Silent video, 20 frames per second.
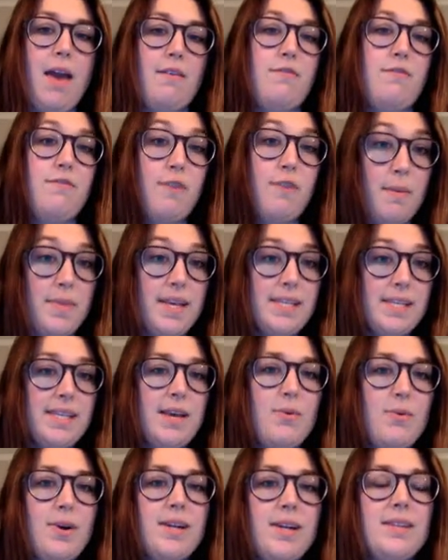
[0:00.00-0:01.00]
from this
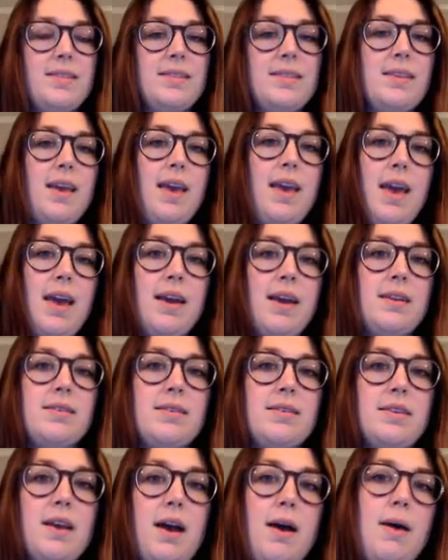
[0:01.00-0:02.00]
course
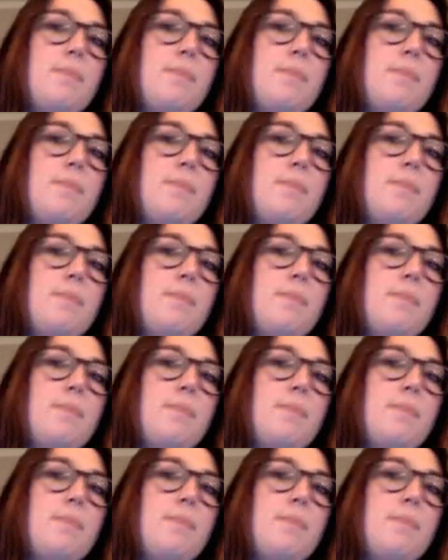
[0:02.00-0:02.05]
and